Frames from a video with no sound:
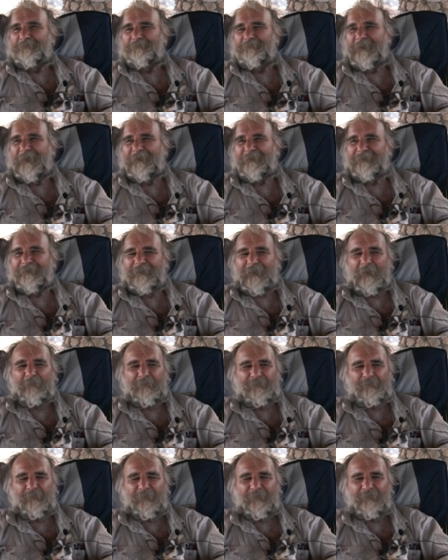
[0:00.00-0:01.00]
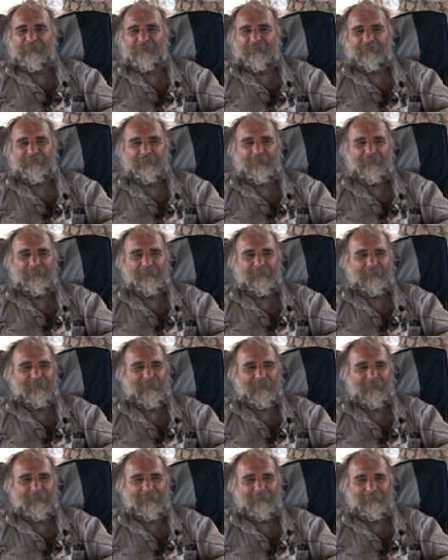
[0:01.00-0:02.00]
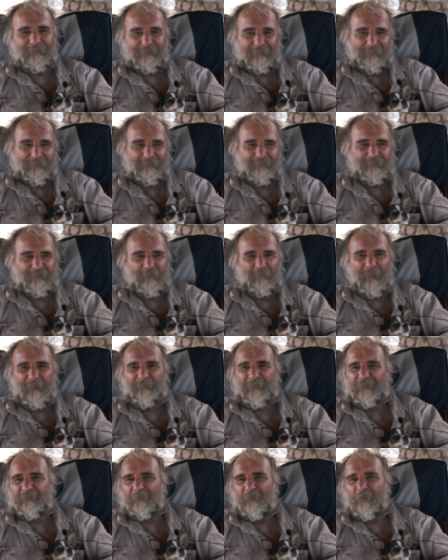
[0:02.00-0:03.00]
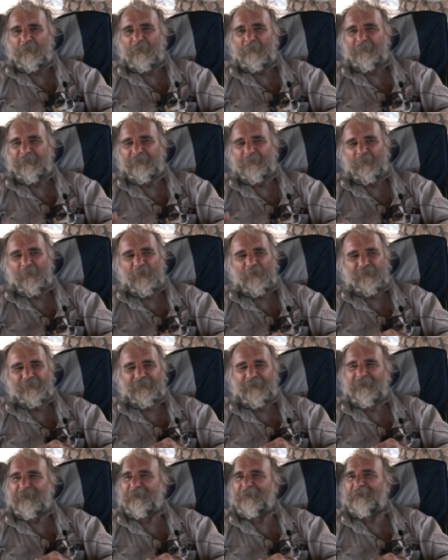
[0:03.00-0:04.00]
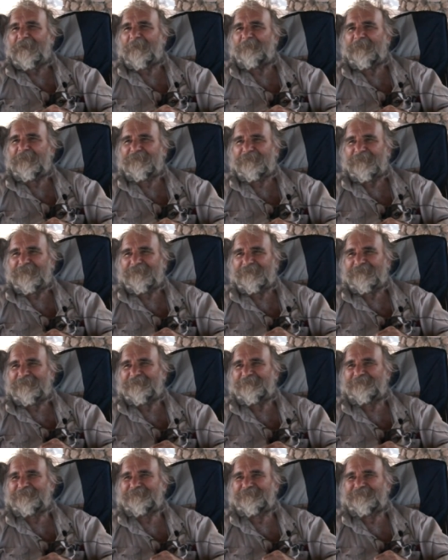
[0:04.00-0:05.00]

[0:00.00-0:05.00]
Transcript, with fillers: But I was forty years old, and uh, they want me to go all over the world taking care of business.